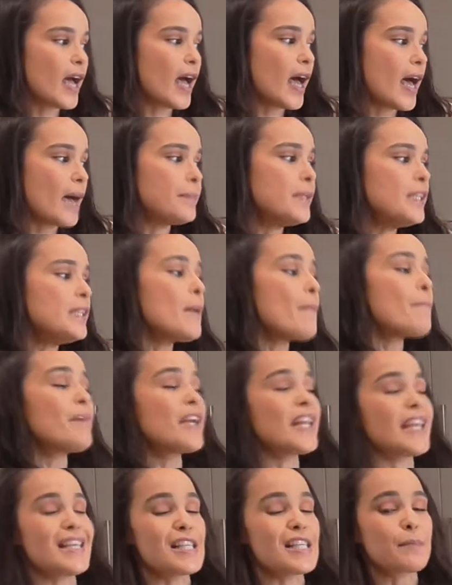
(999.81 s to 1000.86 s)

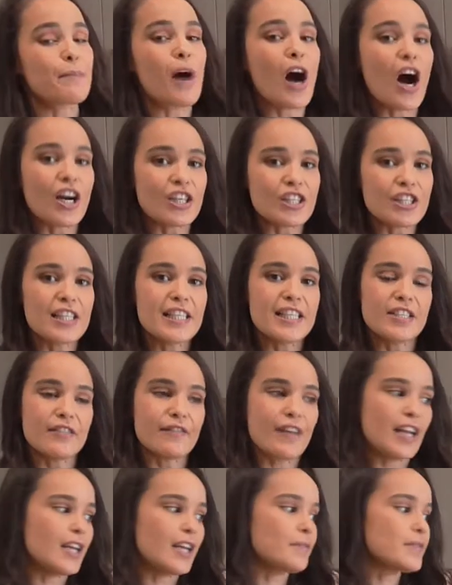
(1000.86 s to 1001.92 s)
but it is partially
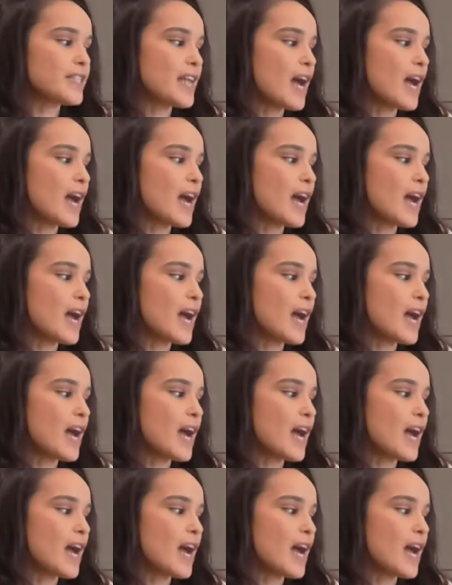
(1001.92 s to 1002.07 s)
developed.